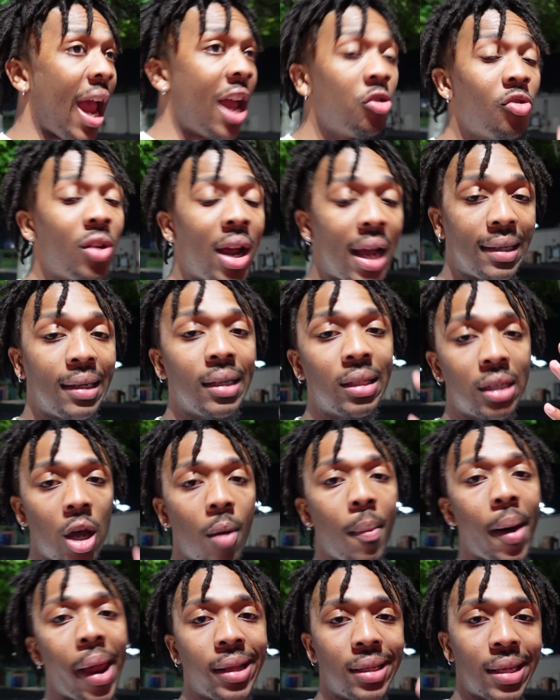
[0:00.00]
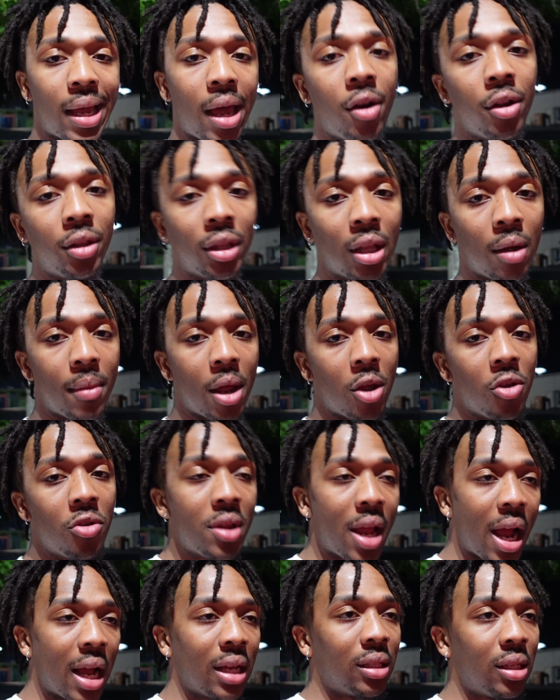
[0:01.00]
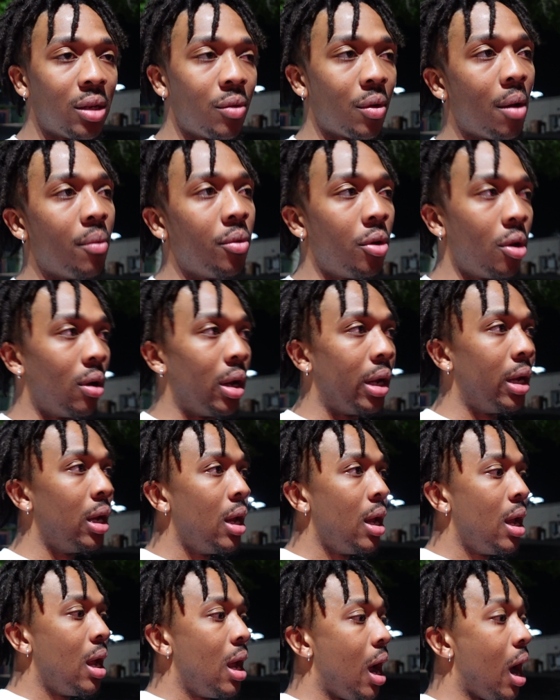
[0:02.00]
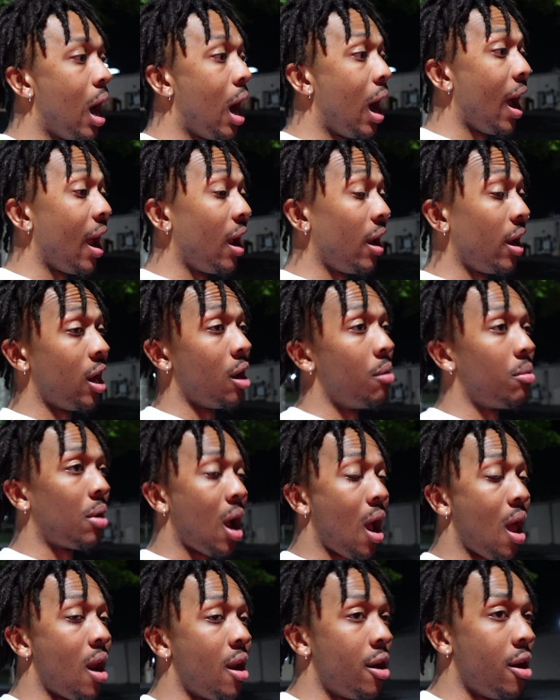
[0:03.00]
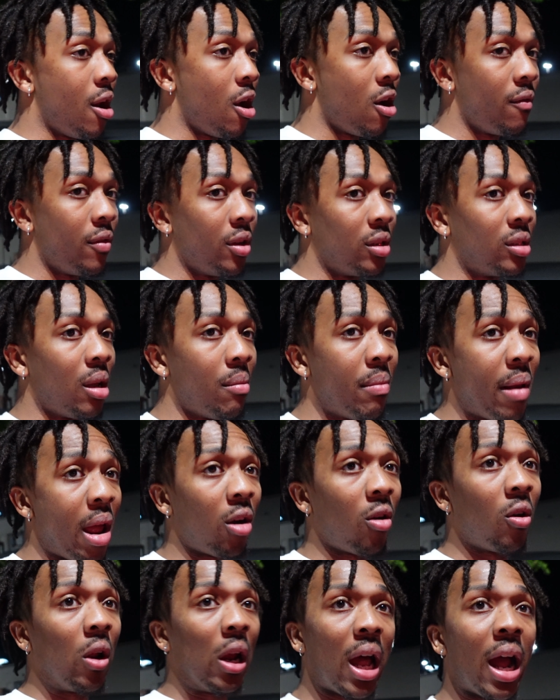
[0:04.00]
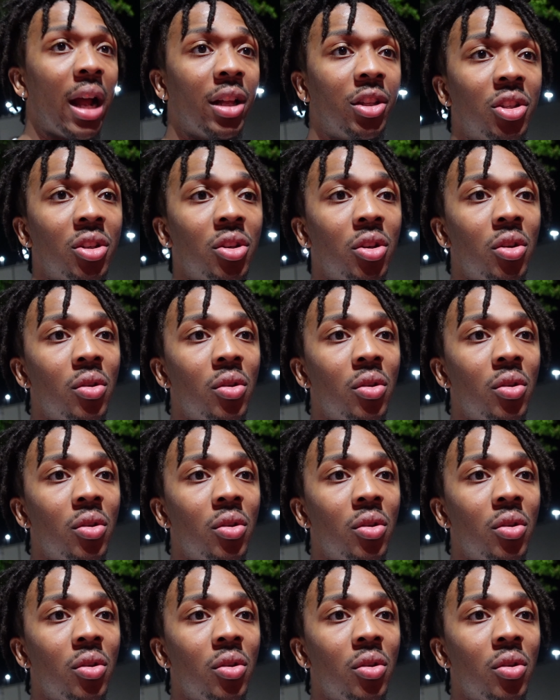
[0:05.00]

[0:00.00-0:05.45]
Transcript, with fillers: As you guys can tell by the title thumbnail, you guys see what I'm doing. Uh, I am kind of nervous. I'm not gonna lie to